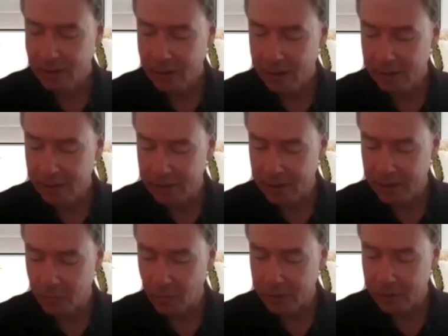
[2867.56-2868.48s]
And then
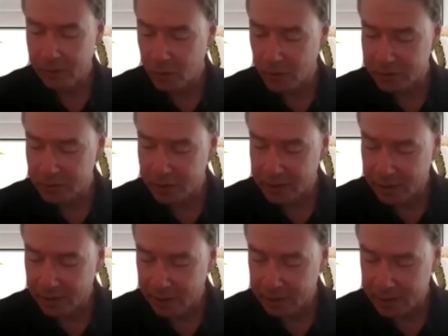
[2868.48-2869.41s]
one other question
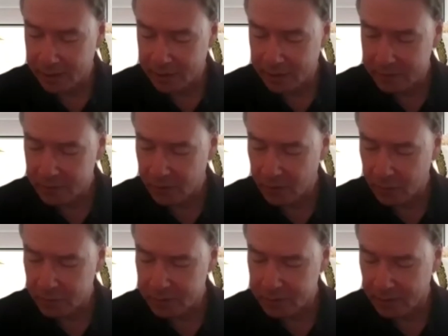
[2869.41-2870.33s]
I
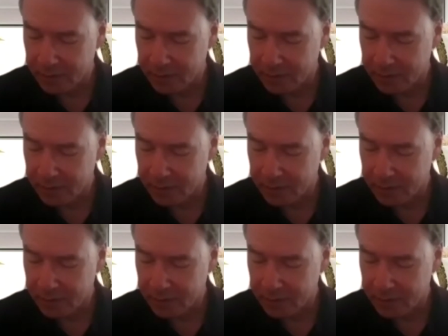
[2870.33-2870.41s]
saw was